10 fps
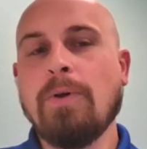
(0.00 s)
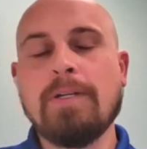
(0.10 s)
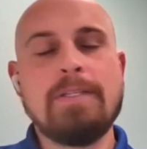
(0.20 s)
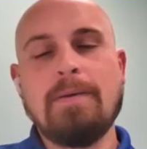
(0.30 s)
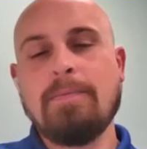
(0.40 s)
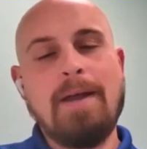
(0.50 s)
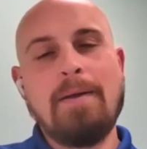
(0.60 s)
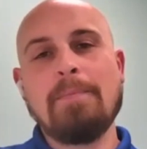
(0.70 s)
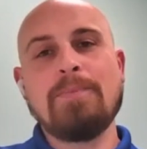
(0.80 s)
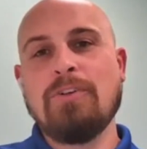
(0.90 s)
worry, Tim.
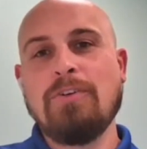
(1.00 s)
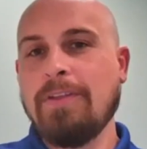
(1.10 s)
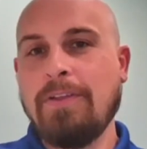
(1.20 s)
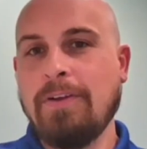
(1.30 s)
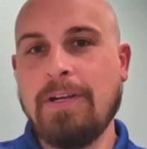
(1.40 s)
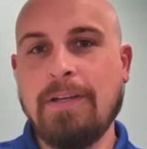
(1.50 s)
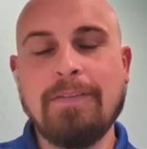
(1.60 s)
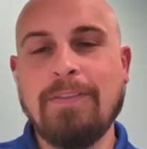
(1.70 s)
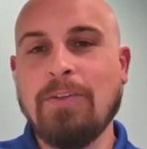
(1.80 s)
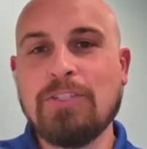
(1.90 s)
I'm sure that
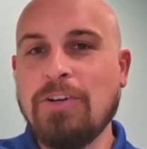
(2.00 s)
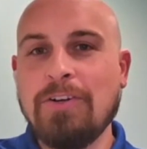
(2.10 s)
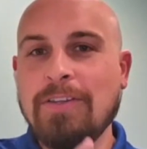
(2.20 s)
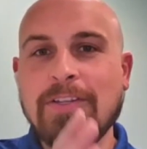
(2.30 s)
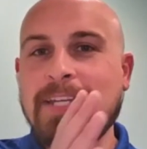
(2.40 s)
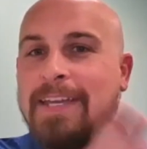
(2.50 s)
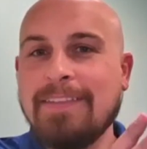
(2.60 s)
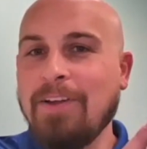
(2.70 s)
they'll take